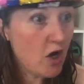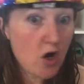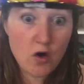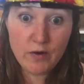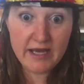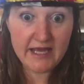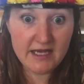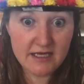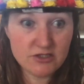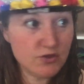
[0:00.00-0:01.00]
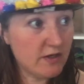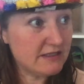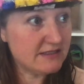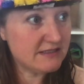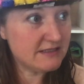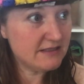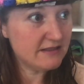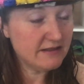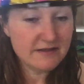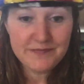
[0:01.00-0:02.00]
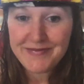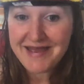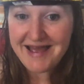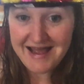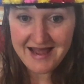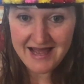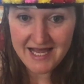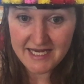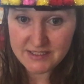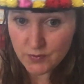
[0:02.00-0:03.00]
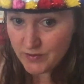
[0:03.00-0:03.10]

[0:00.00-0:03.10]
Okay, get yours. And